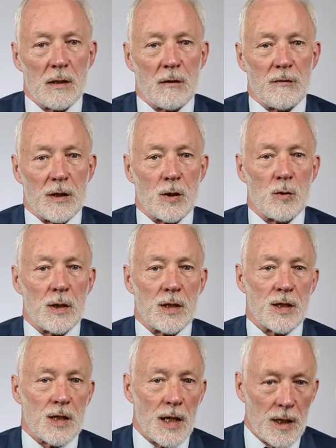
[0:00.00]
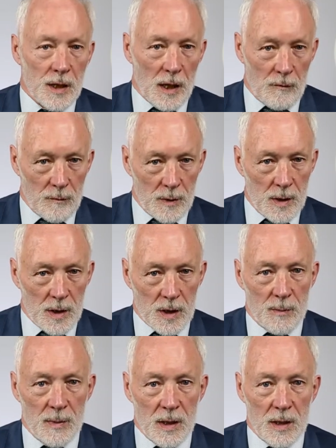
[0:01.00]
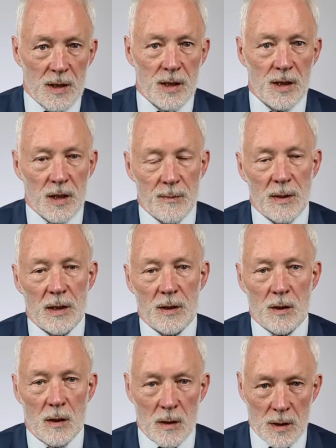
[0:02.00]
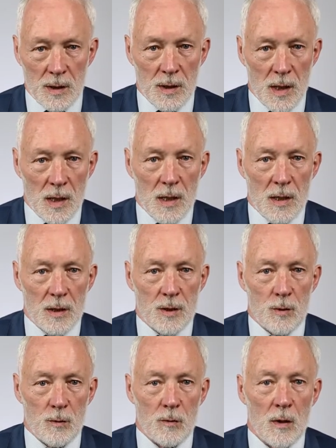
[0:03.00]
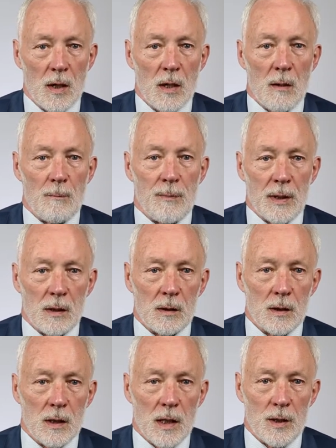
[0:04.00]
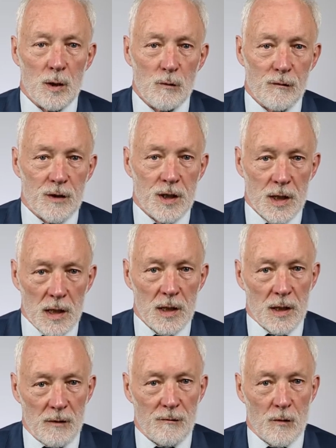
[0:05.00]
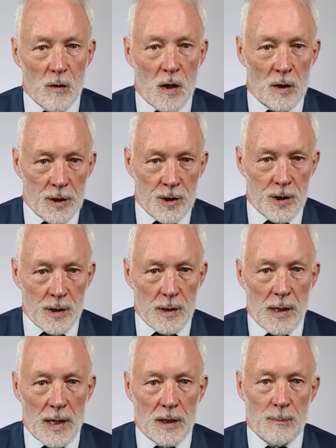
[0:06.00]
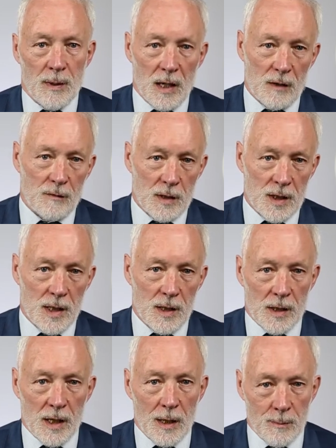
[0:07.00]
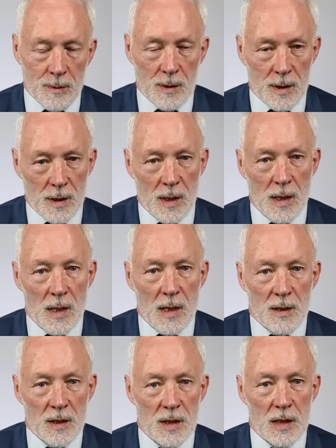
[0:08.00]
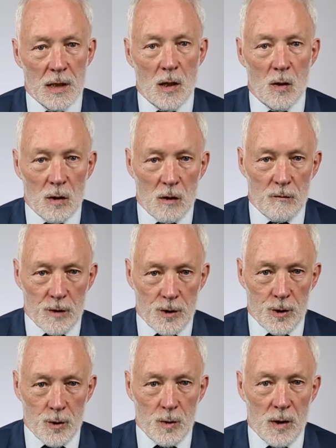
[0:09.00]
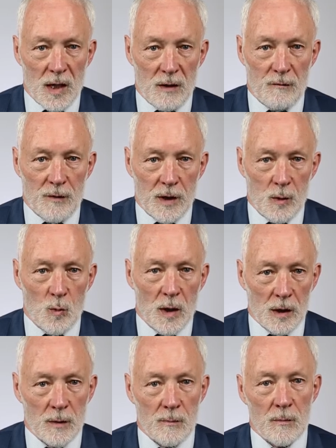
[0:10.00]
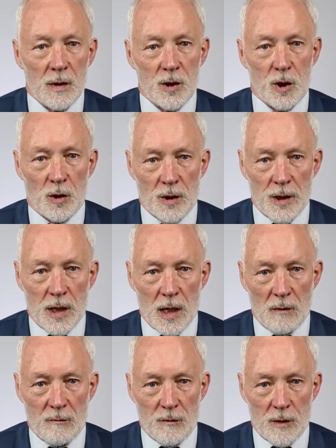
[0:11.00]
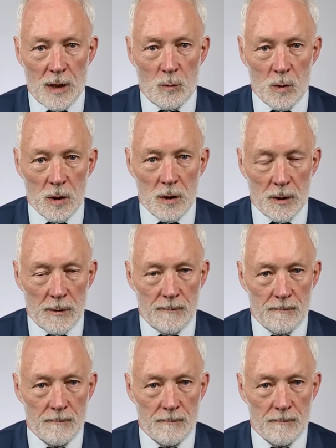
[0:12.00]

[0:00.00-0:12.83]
The Victorian state government has committed $60 million to build a new facility for Orygen at the Parkville Centre campus. This is long overdue and a very welcome shot in the arm for our work.